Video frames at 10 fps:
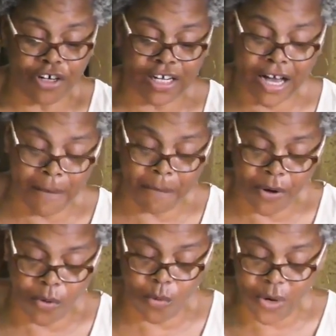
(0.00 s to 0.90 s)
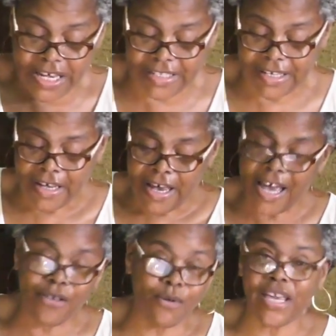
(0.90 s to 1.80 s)
a couple of weeks,
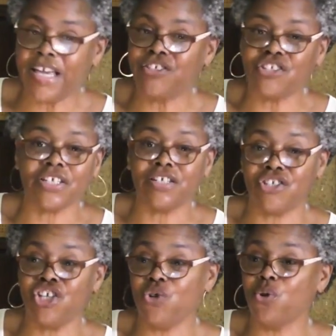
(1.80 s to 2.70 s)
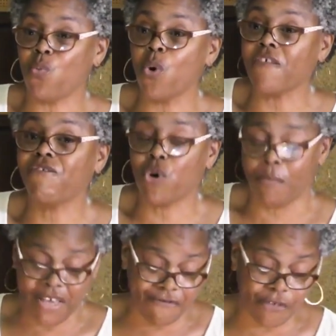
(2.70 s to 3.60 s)
Hey, you can't just continue to work for me